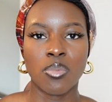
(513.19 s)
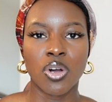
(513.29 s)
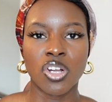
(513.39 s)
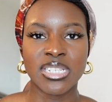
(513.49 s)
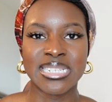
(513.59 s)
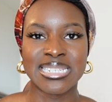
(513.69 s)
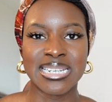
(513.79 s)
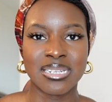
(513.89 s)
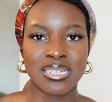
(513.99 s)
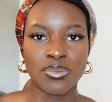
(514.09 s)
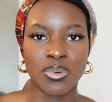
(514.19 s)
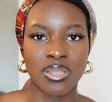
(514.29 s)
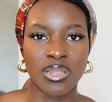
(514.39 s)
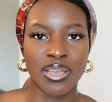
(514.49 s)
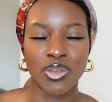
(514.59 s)
more considered
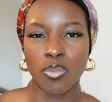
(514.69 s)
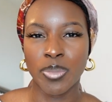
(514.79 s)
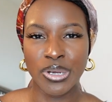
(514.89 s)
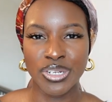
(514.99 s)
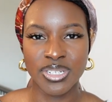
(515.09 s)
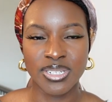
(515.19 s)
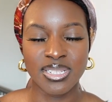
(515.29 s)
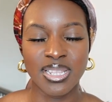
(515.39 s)
with like your purchases